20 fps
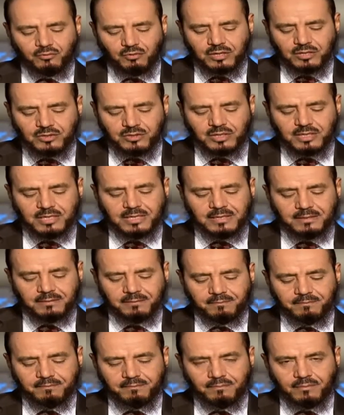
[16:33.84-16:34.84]
and
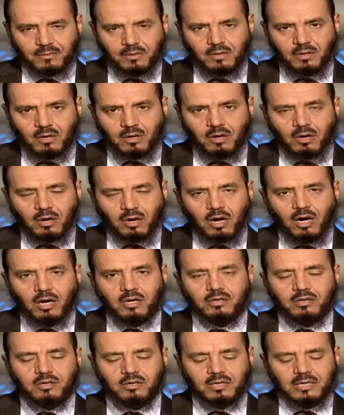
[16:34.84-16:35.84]
reasoning,
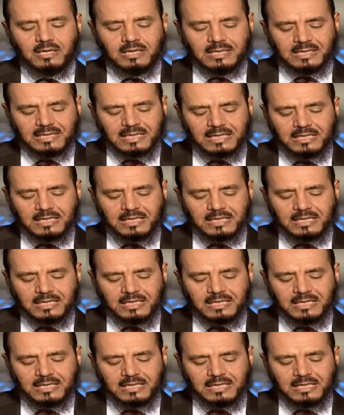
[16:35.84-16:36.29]
honor and